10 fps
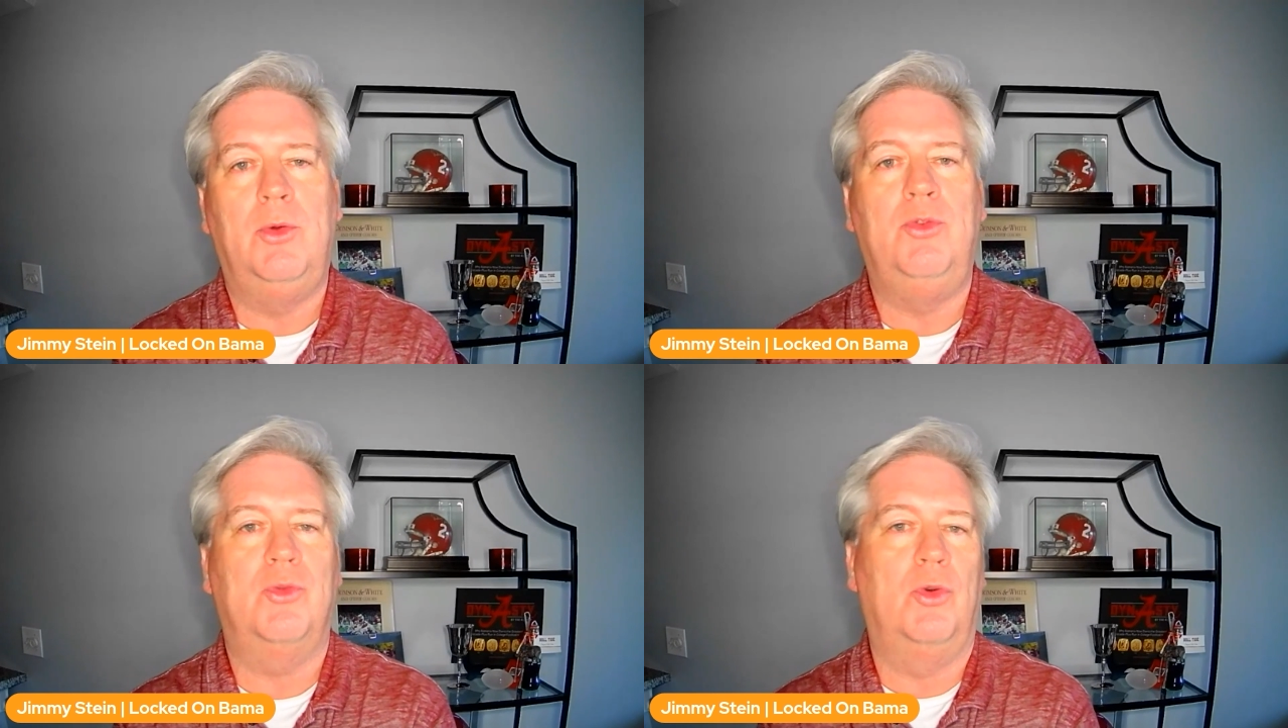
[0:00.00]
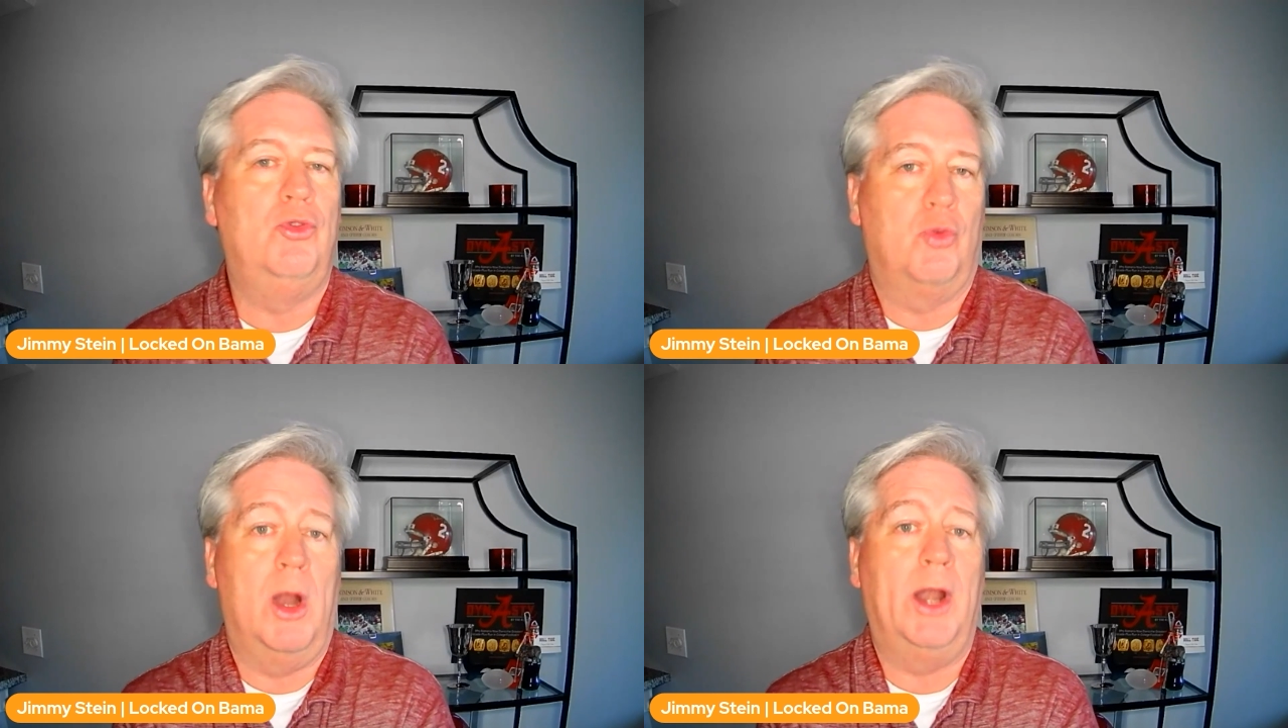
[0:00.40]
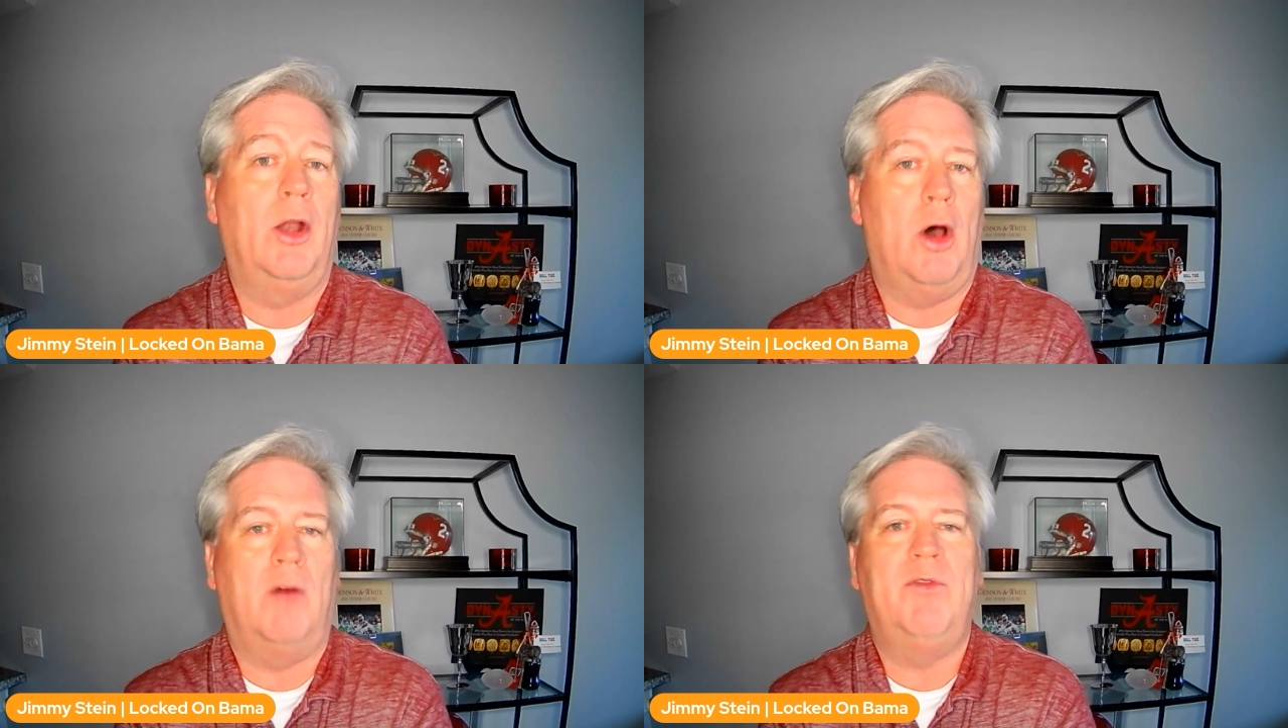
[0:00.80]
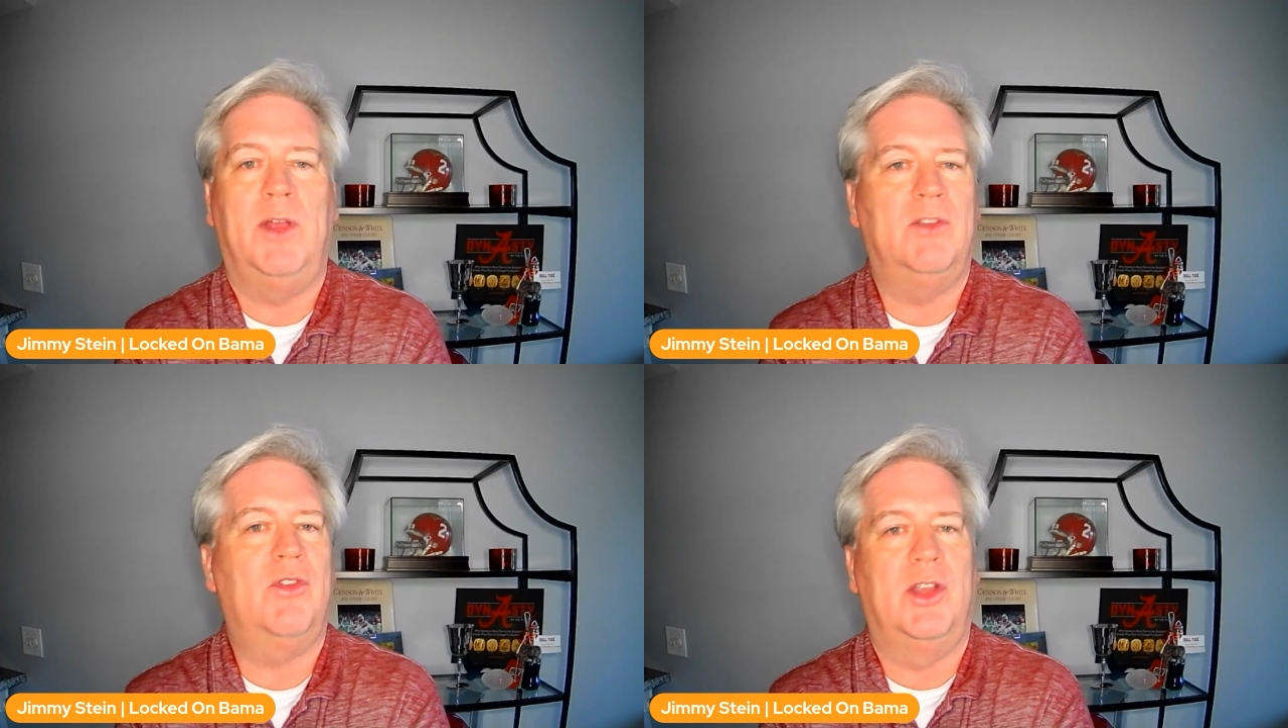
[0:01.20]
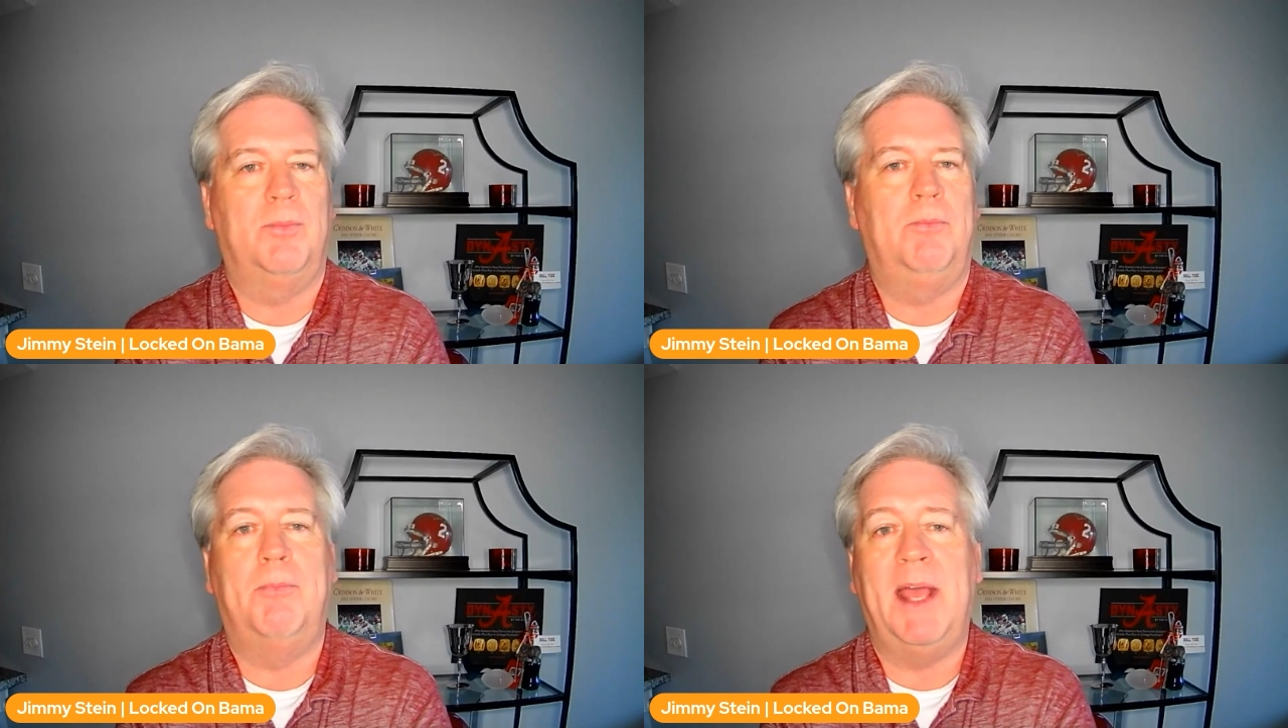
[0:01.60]
who's running offense that's
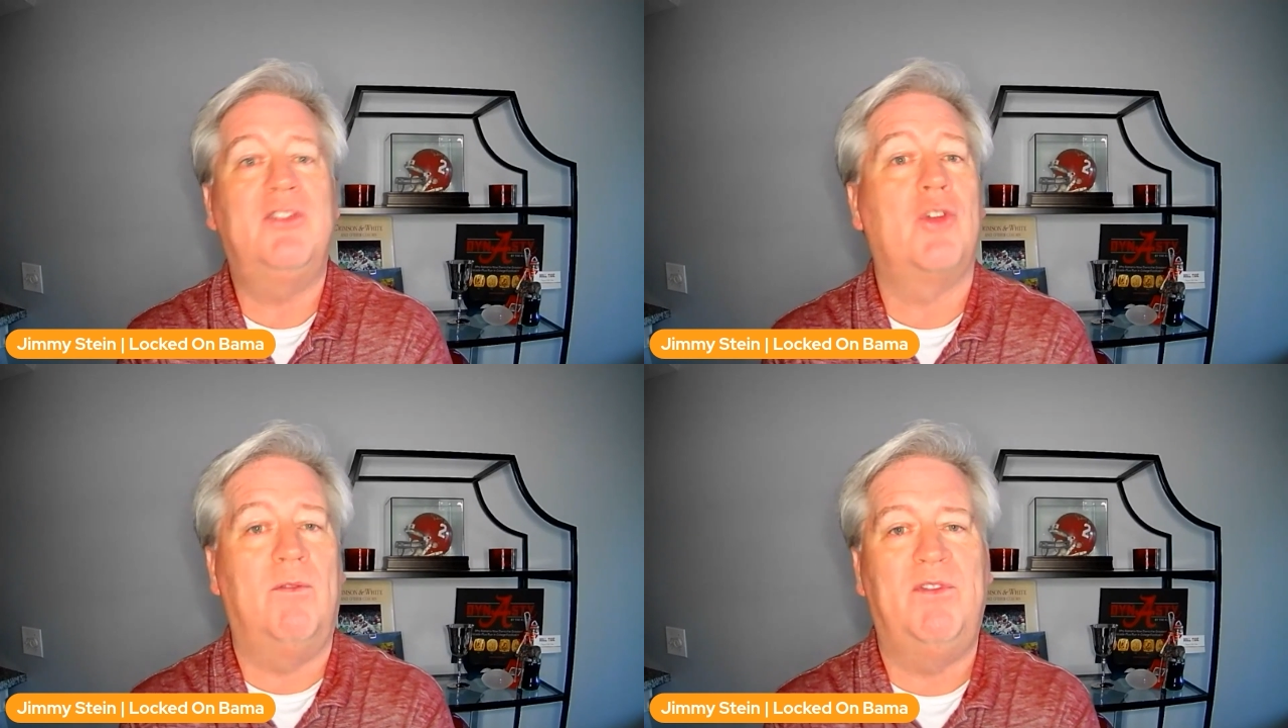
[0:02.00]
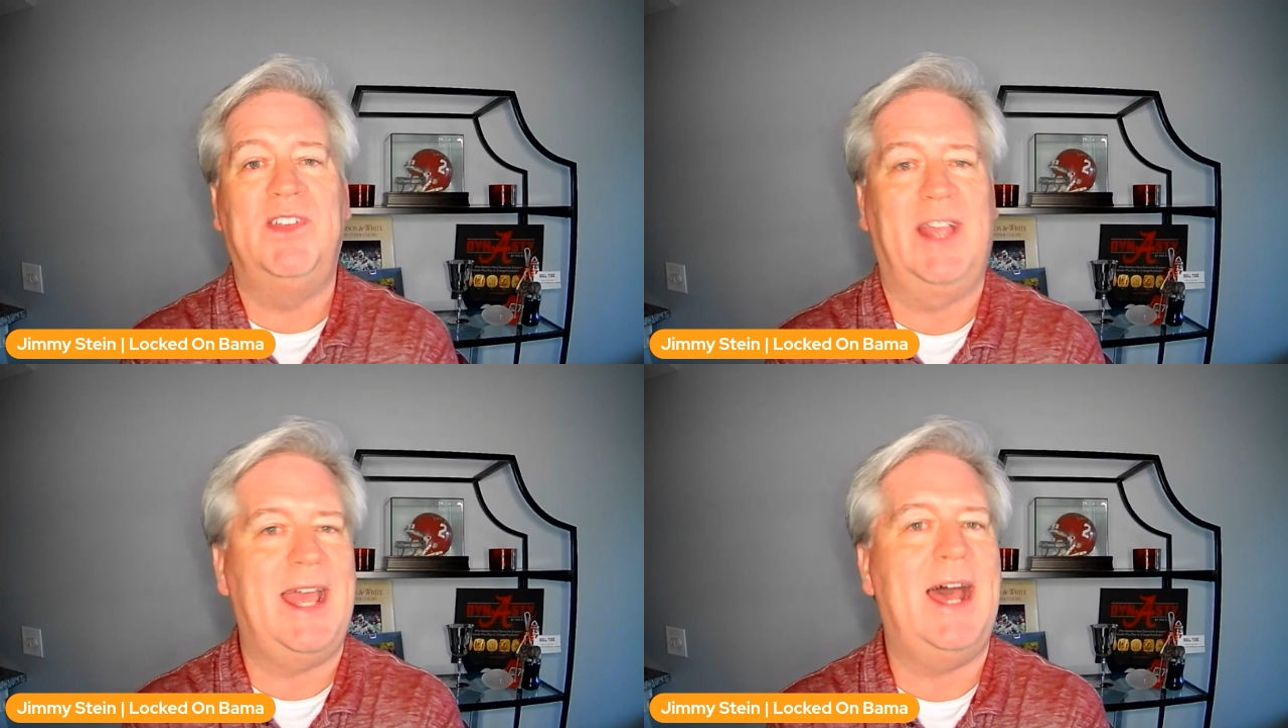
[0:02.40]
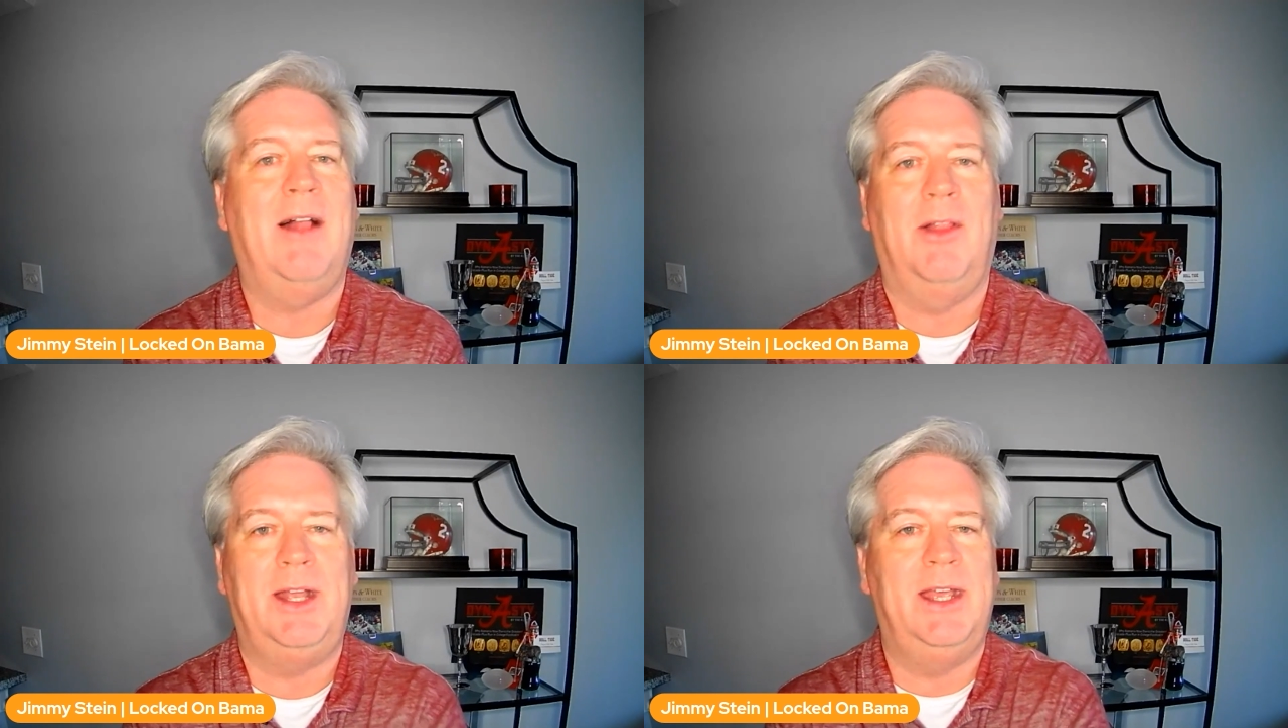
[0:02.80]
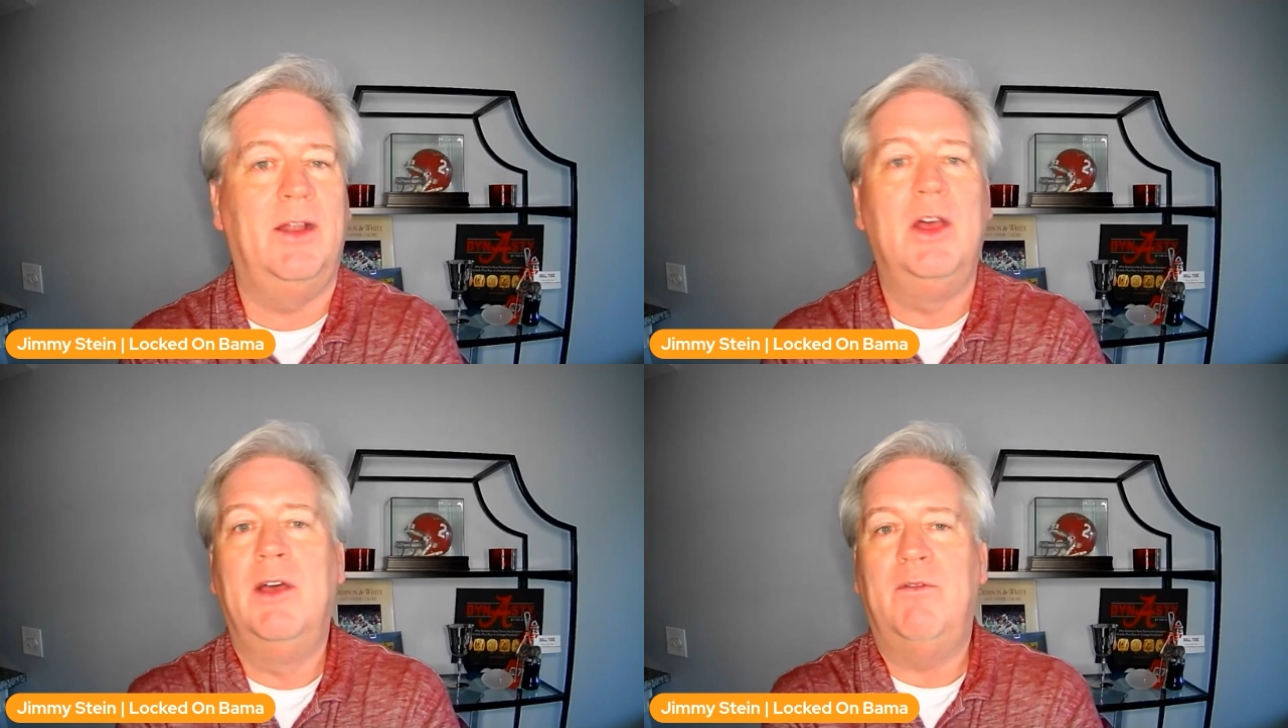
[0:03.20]
based on physicality and